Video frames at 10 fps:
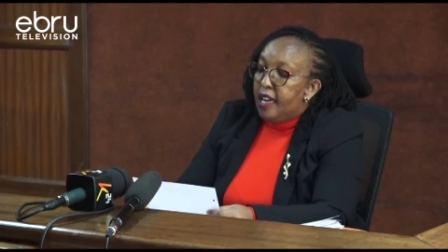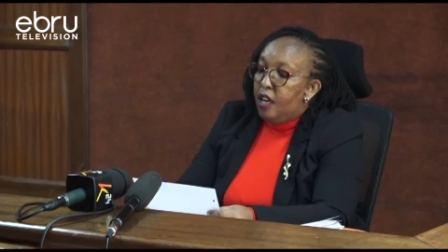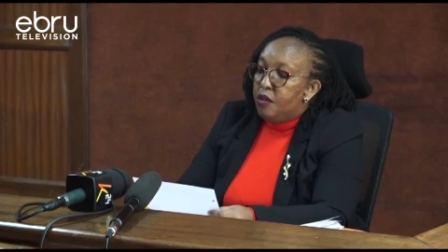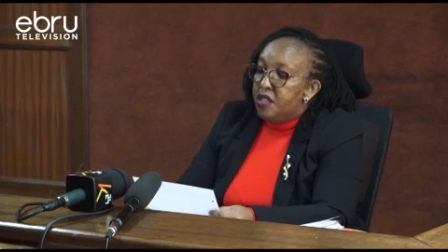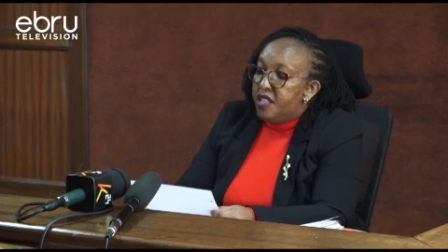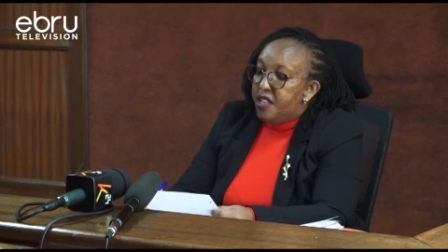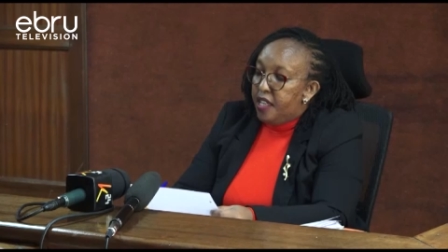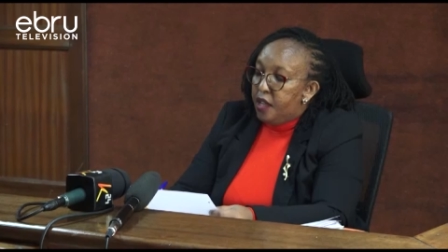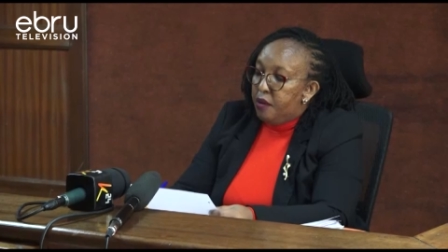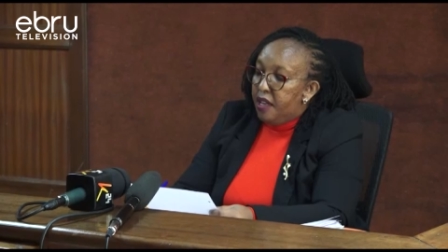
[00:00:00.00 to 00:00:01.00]
Count
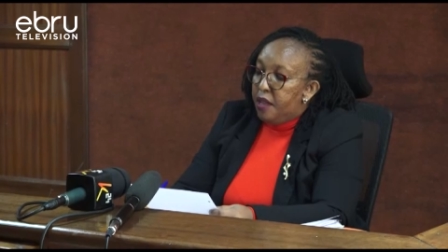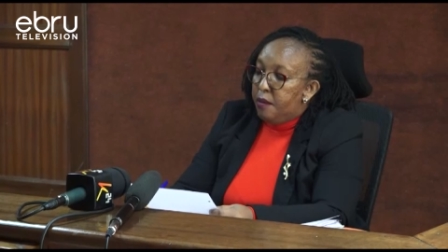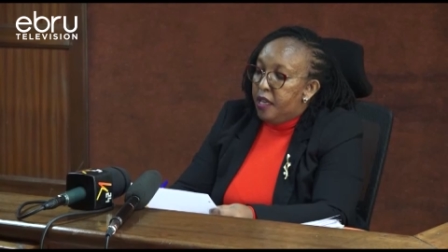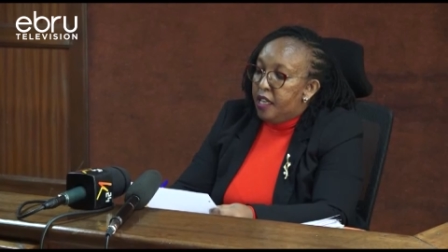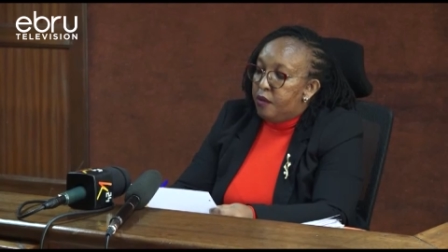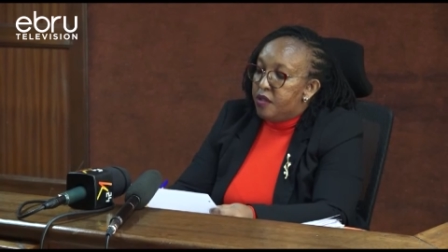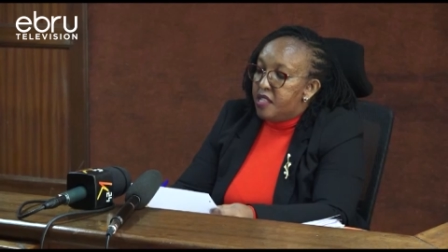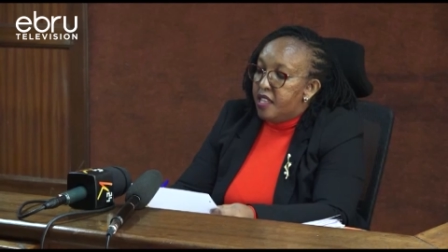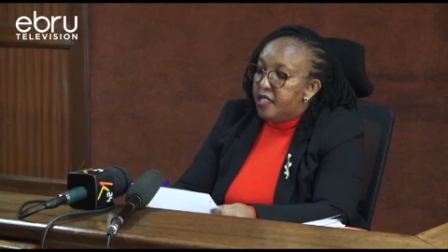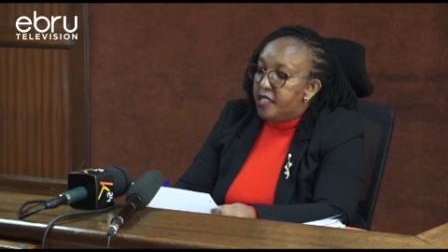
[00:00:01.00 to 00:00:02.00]
three, where the minor
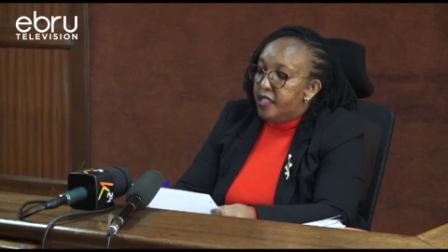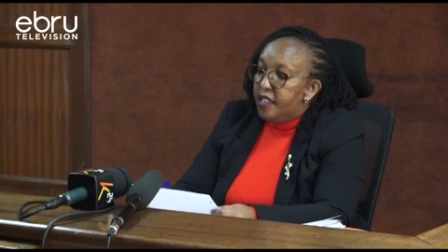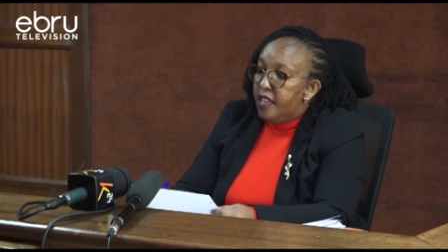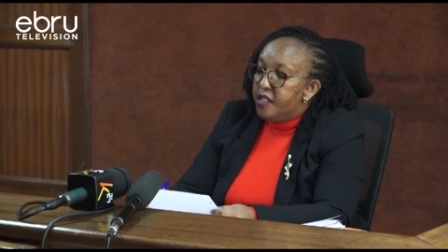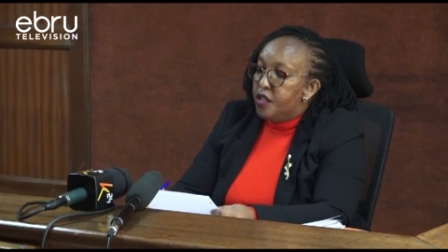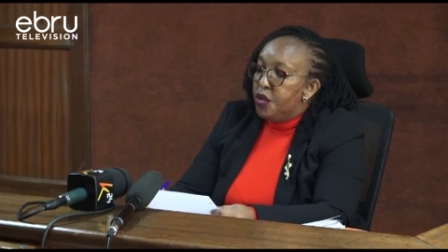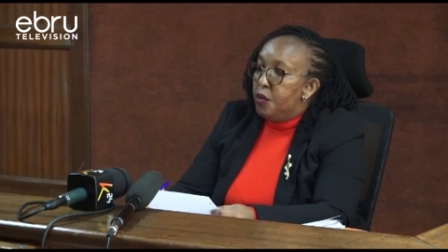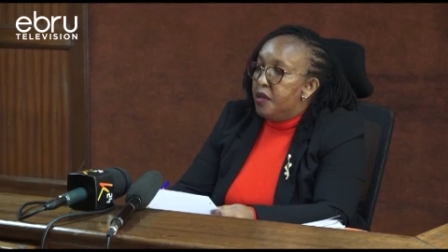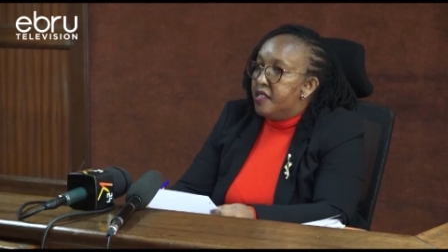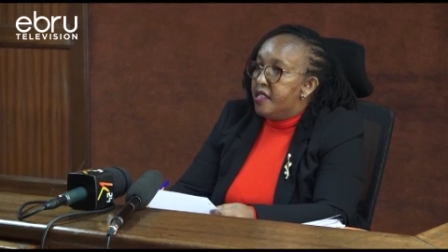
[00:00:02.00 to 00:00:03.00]
was thirteen years,
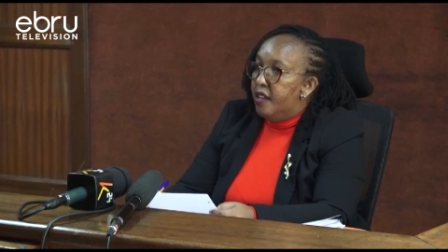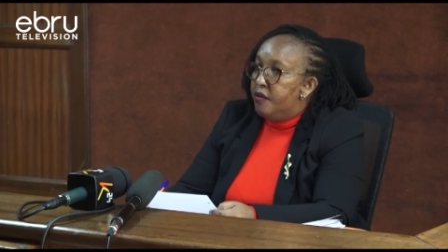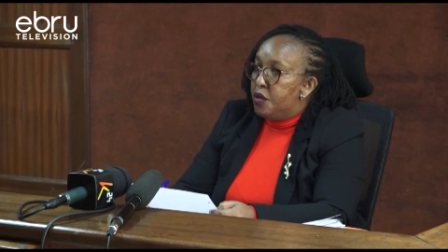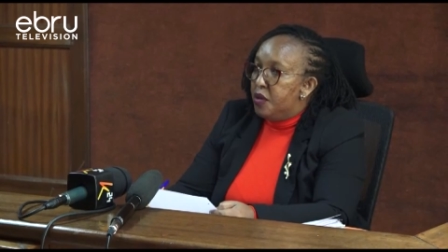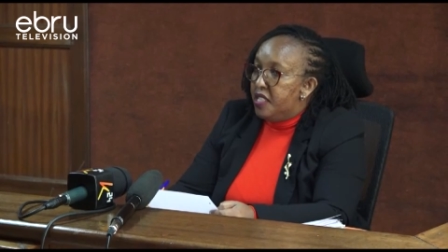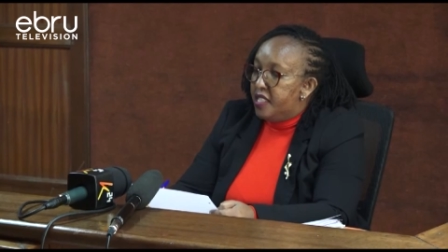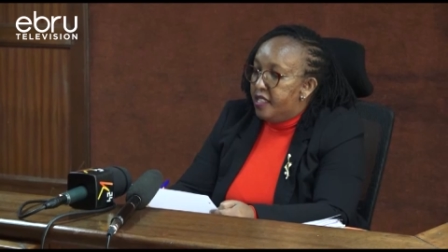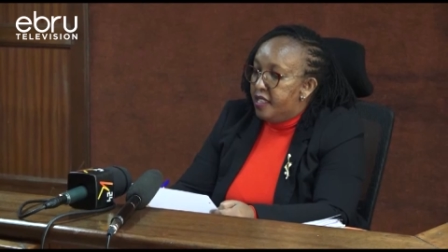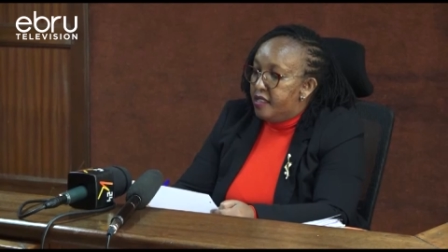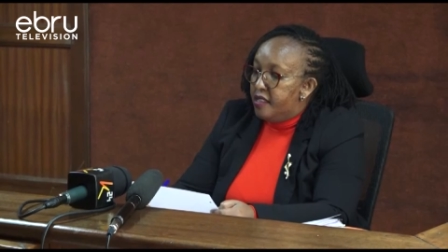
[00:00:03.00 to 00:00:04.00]
you will serve twenty
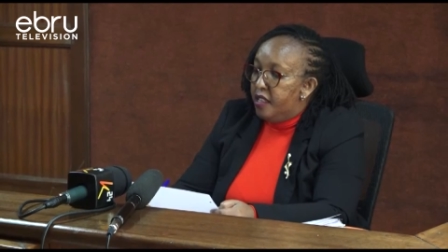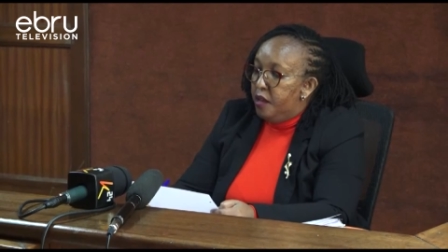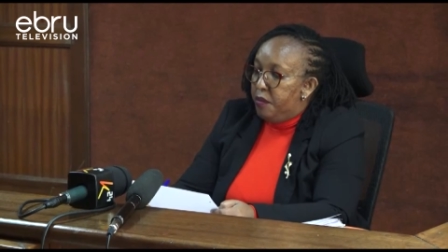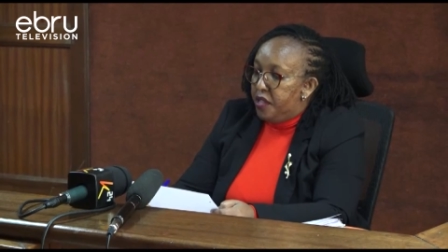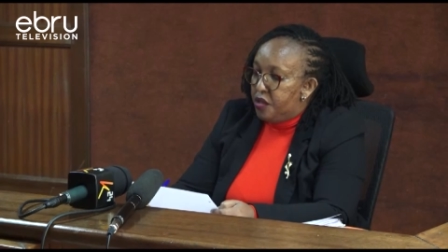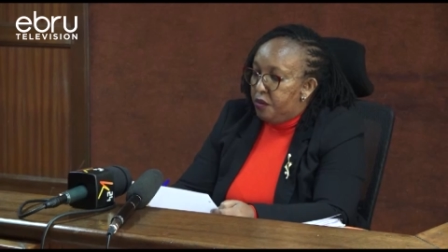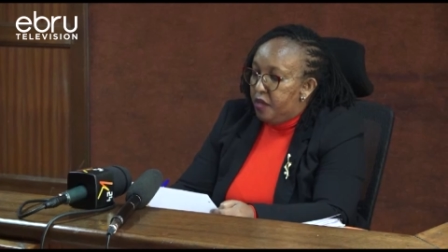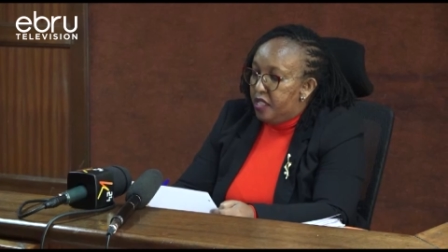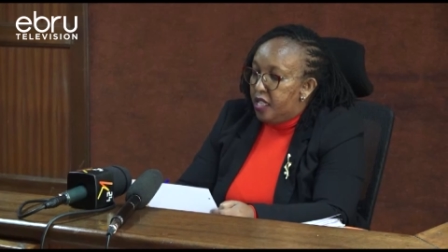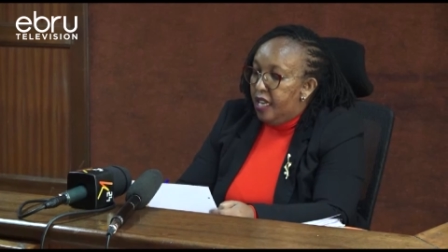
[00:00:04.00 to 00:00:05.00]
years
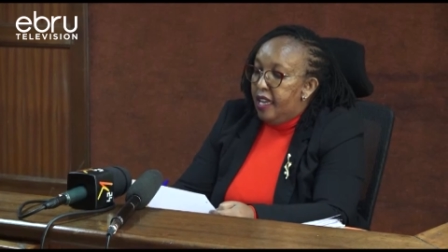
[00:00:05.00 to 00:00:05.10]
imprisonment.